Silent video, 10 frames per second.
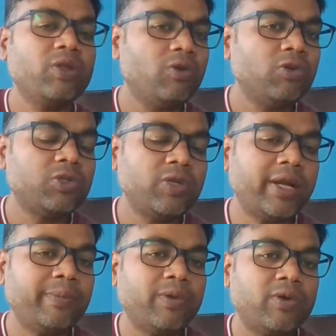go to the
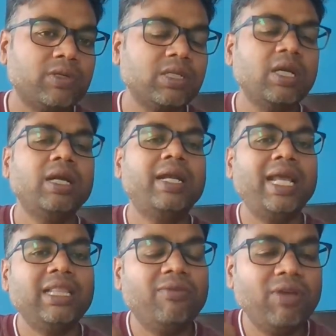reports,
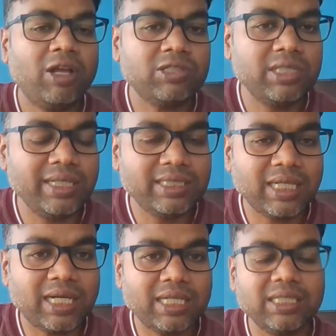take the velocity
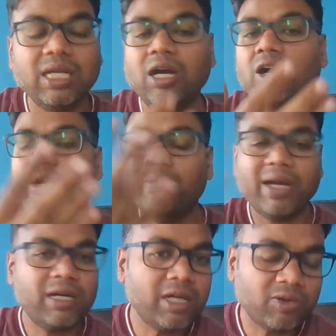chart or
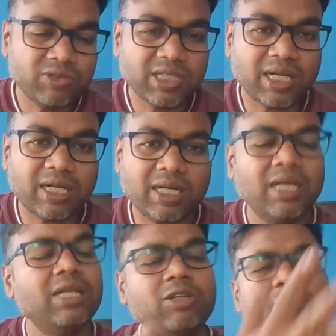burn down chart.
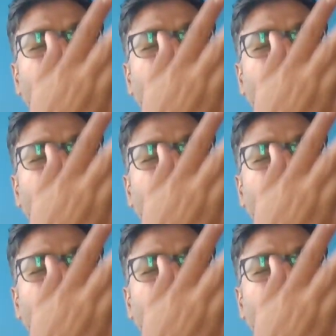You